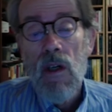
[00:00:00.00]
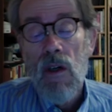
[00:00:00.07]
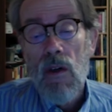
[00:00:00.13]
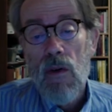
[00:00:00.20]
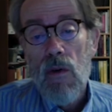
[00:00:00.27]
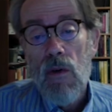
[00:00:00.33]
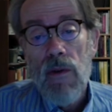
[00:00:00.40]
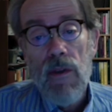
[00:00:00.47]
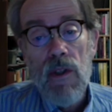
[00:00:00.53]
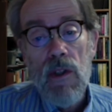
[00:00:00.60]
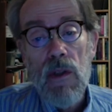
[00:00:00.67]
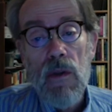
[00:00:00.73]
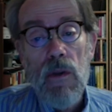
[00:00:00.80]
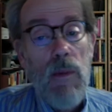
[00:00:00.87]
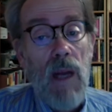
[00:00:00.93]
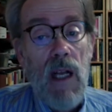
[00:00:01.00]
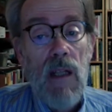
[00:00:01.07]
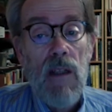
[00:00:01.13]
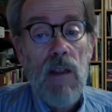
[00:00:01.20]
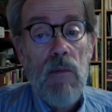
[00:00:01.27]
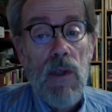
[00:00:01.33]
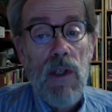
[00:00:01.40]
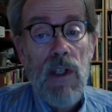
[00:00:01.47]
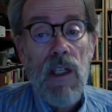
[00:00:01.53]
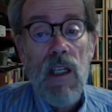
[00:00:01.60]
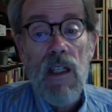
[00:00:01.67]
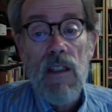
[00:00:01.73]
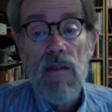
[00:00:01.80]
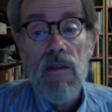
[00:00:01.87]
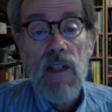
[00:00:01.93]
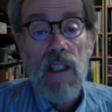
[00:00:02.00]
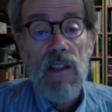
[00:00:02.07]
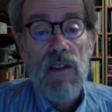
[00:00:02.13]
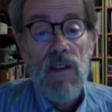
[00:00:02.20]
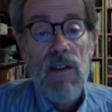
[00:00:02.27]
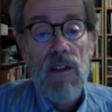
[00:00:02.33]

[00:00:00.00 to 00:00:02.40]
or the new ballot marking devices